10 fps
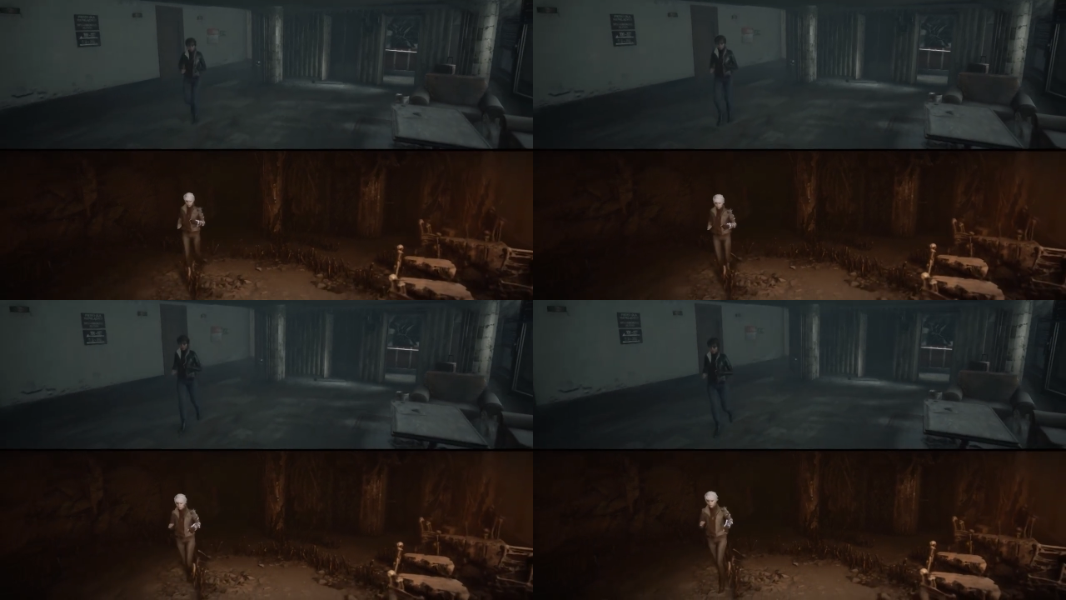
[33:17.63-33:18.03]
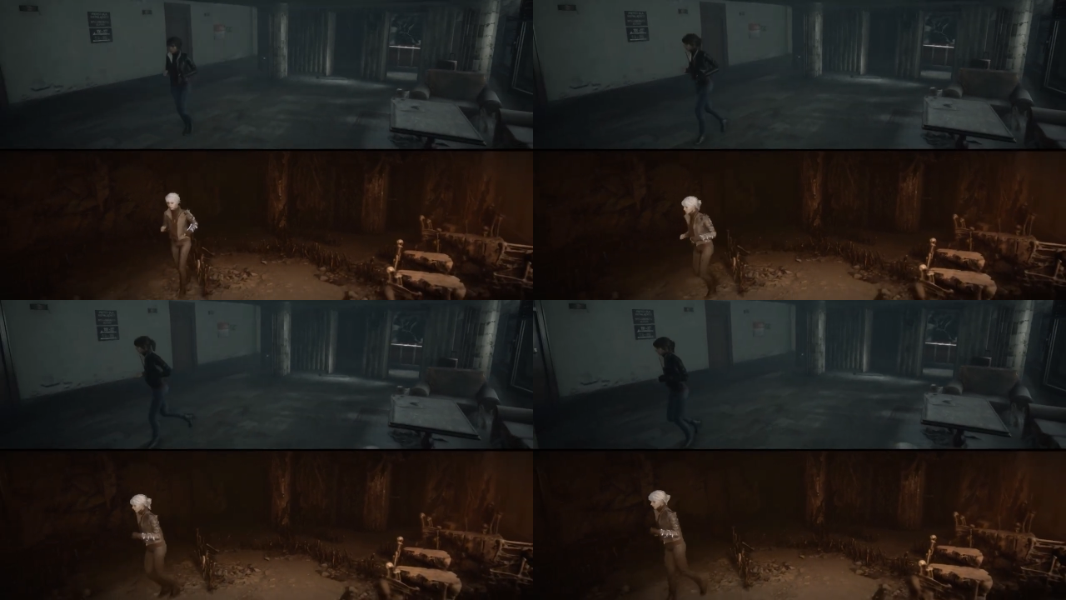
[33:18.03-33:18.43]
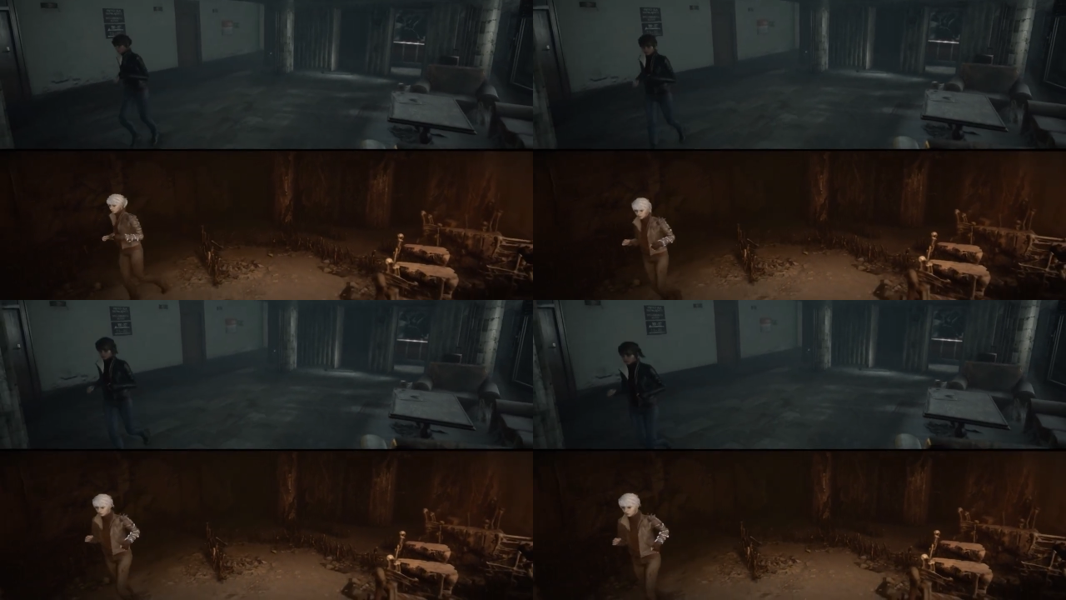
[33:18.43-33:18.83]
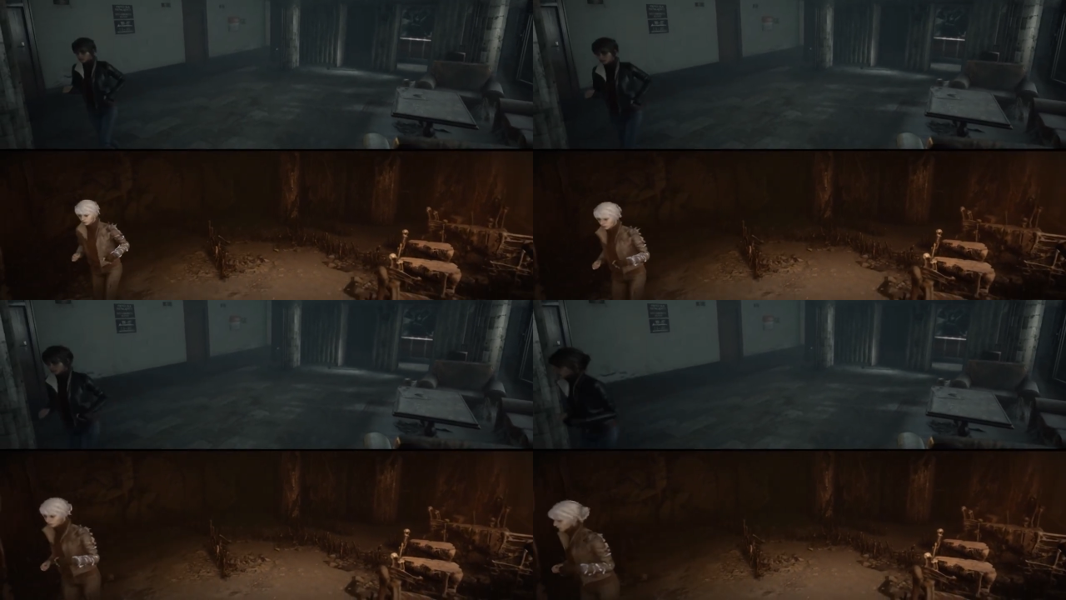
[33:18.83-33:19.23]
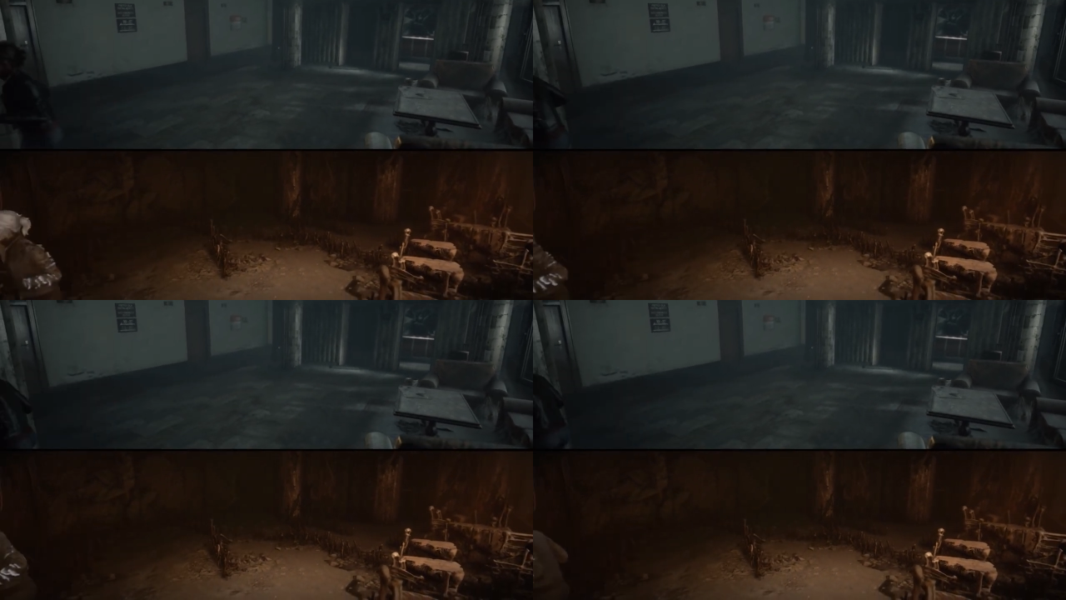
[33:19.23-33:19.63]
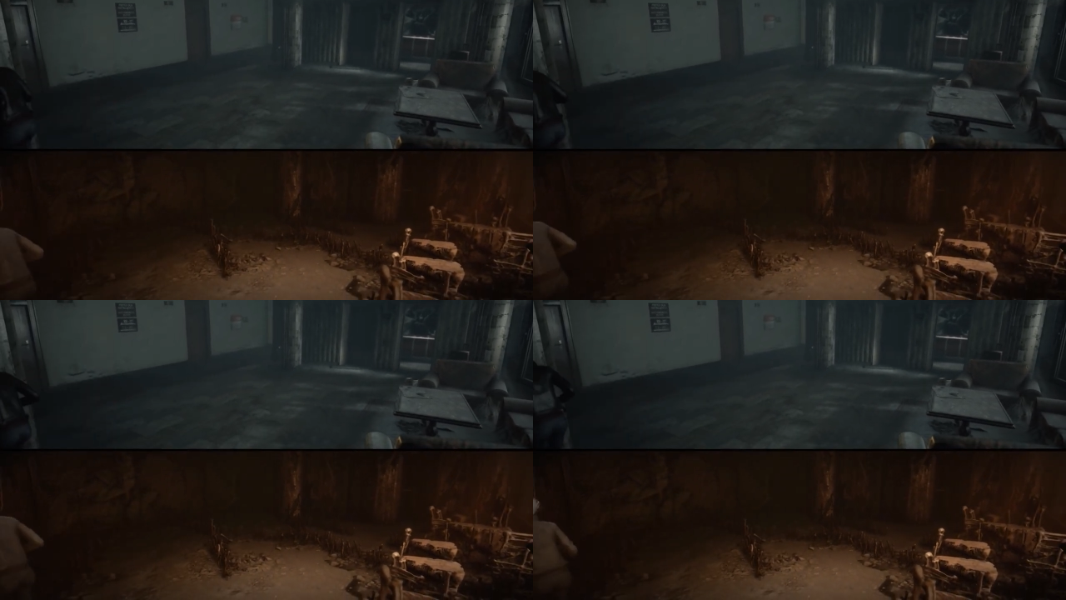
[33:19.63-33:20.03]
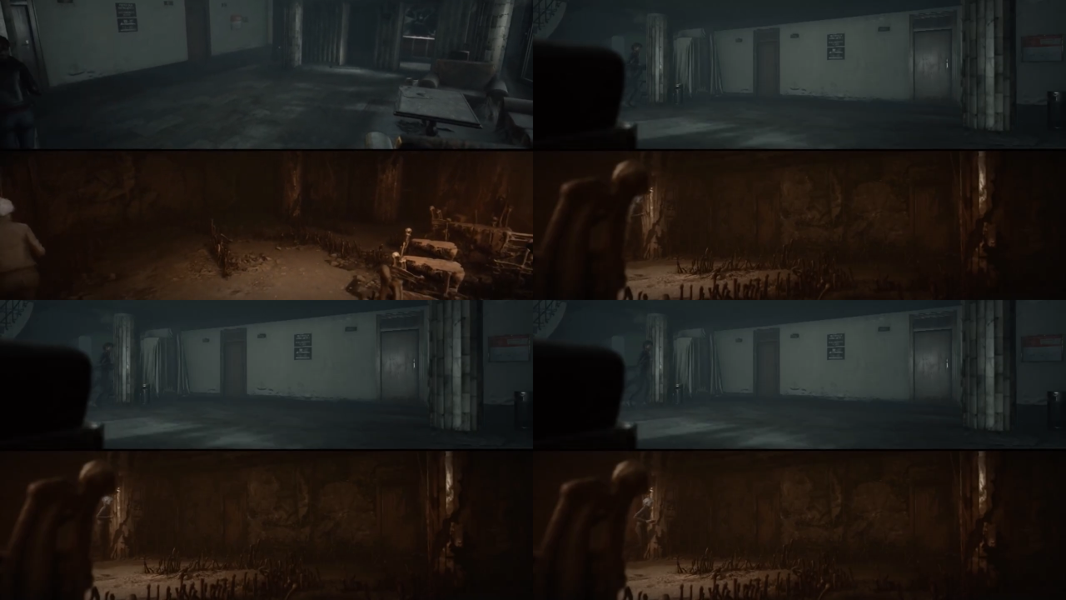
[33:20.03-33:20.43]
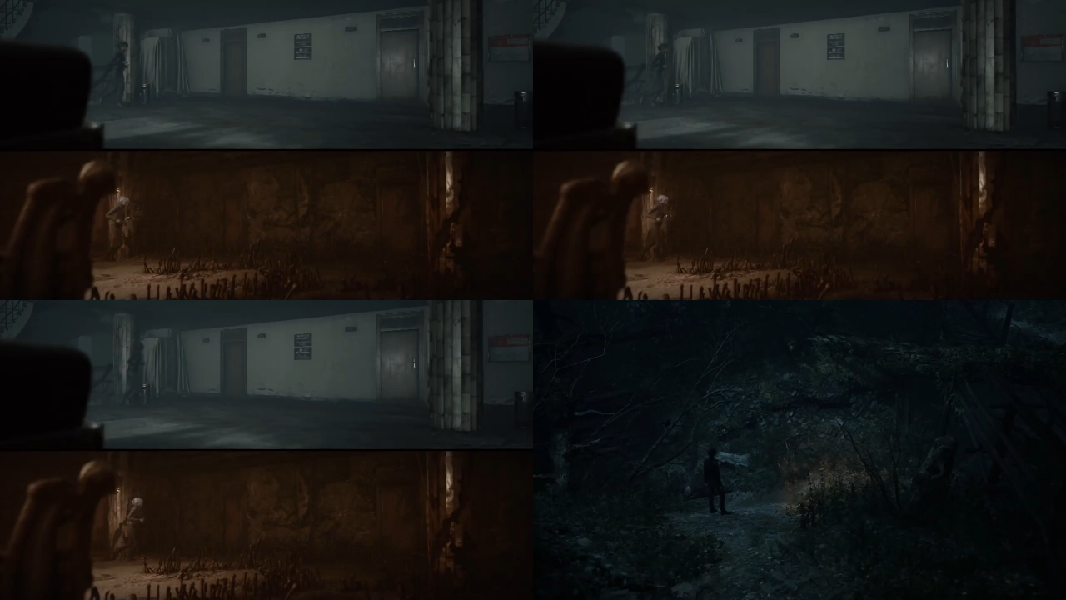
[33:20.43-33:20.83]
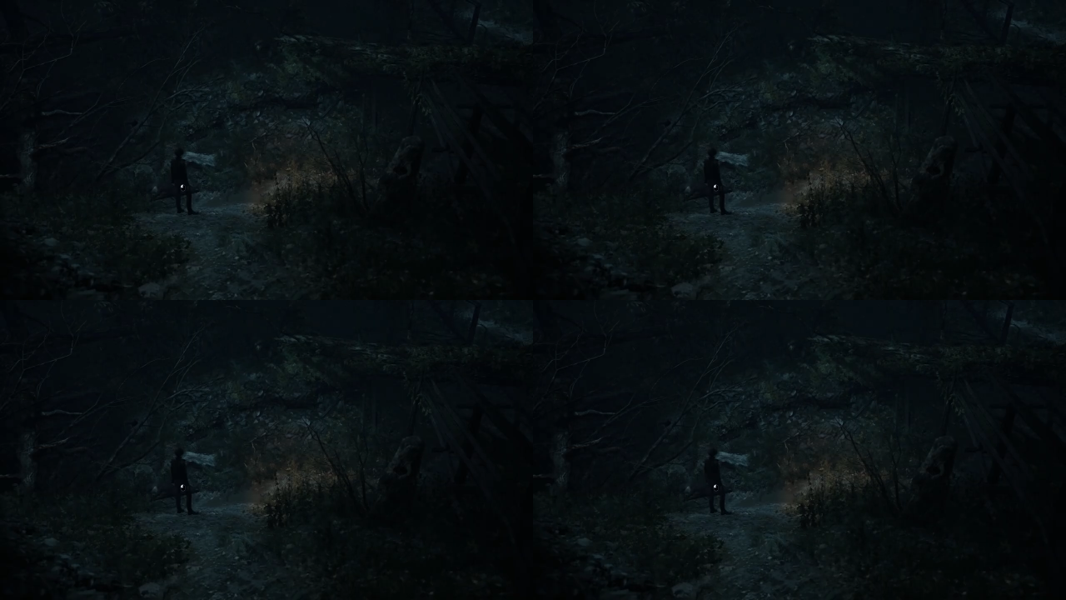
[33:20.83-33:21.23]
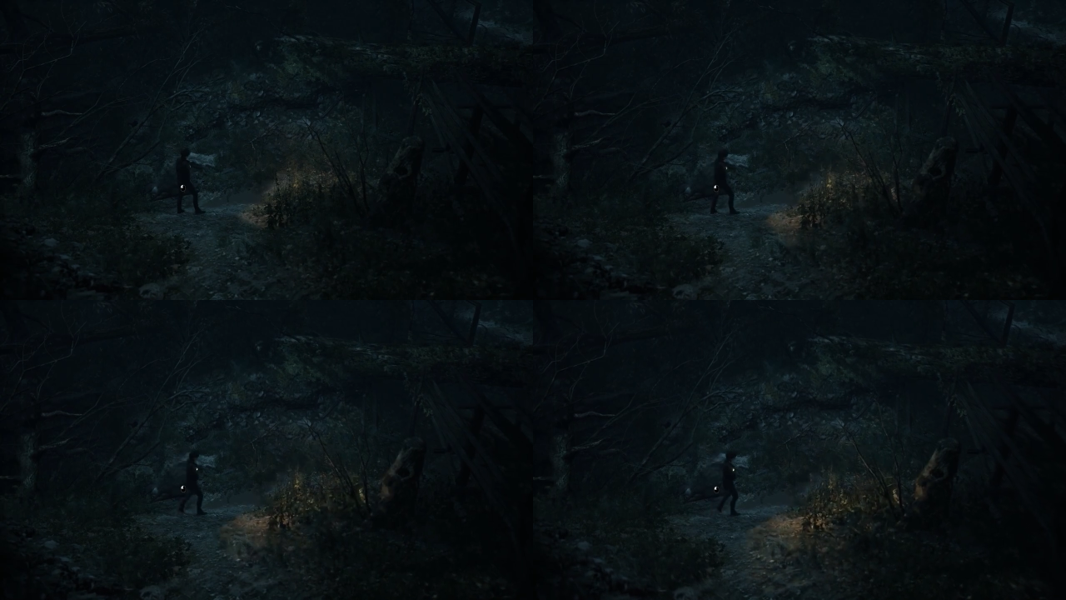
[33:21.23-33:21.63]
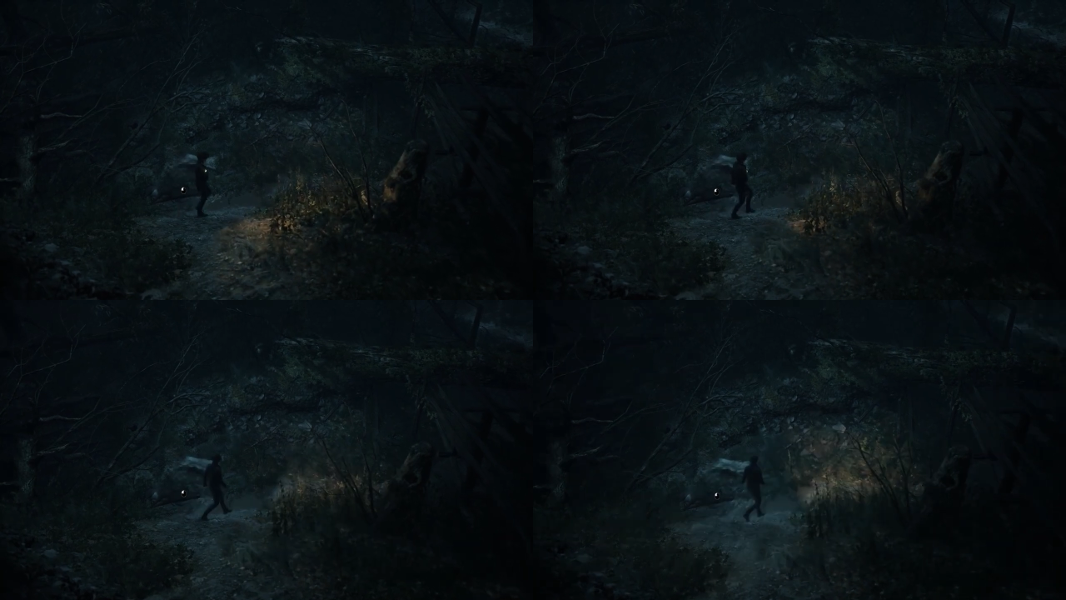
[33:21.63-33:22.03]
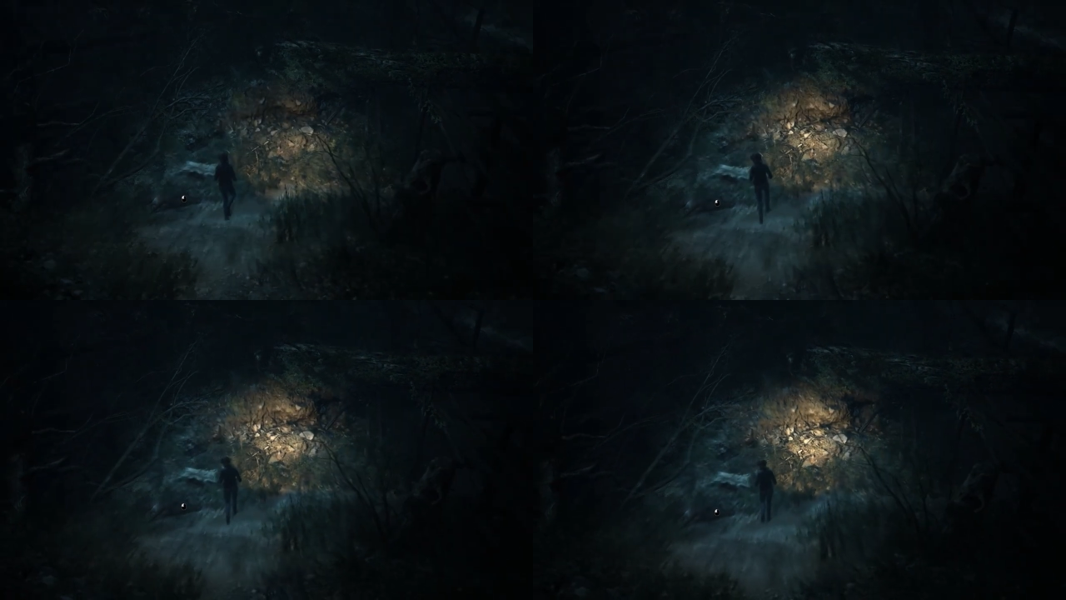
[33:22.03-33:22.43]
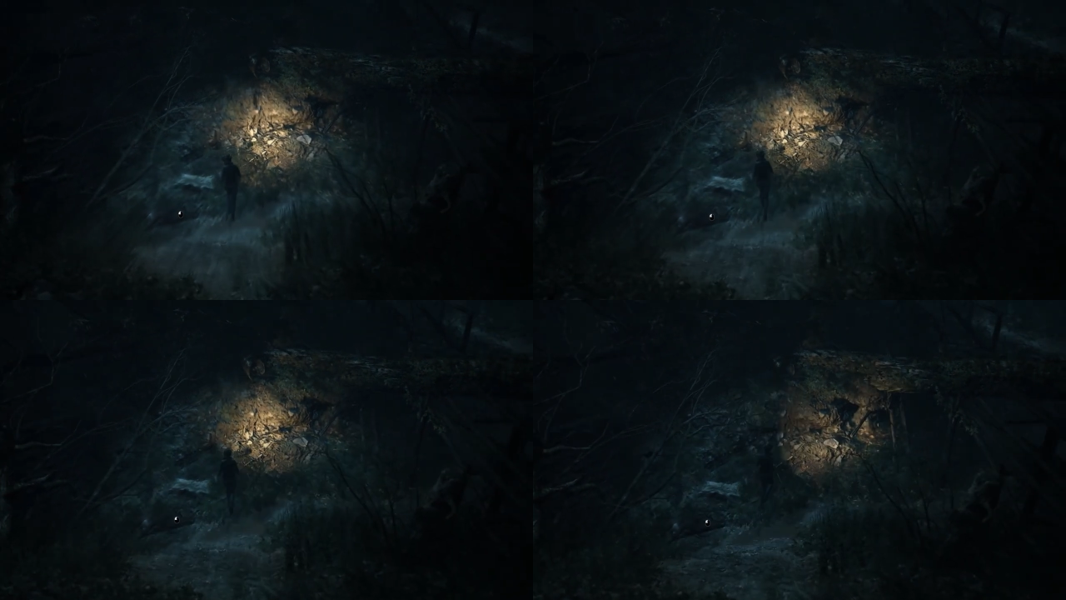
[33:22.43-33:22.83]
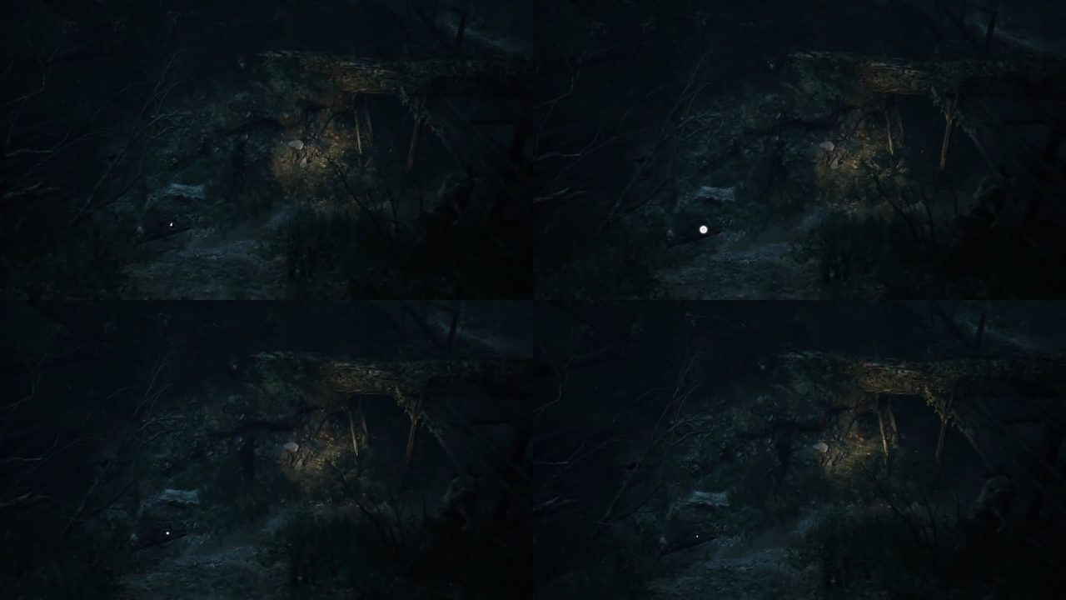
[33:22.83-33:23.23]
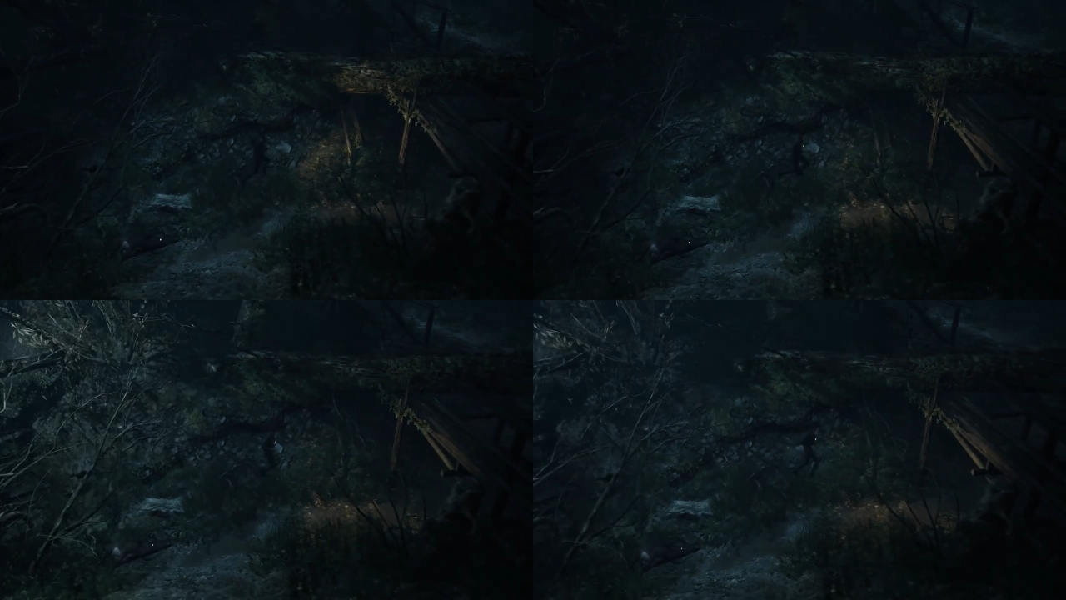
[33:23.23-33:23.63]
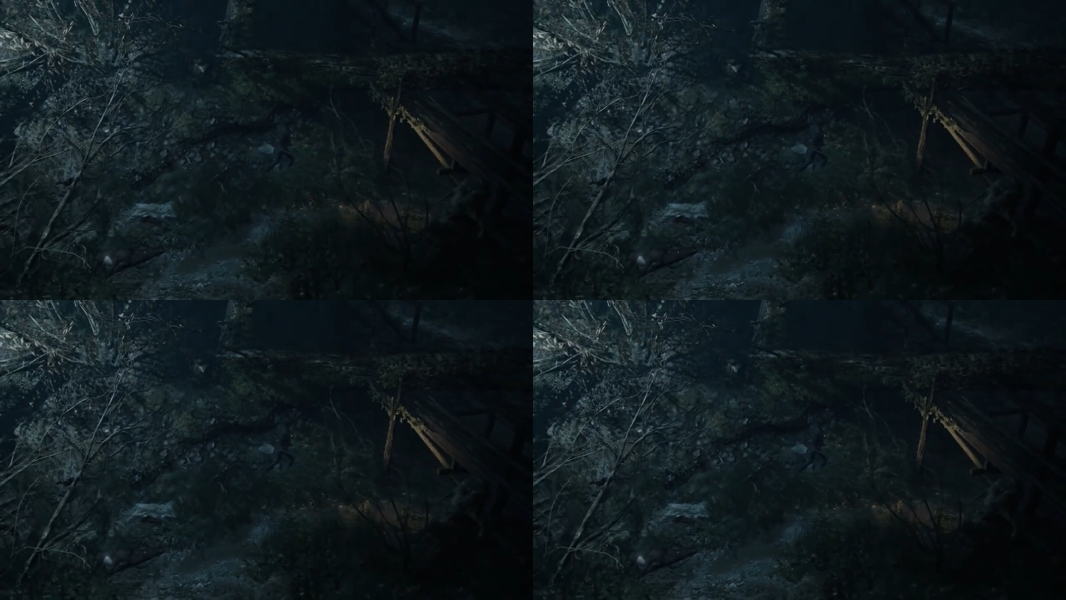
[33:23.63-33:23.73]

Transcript: [unreadable: no face in view]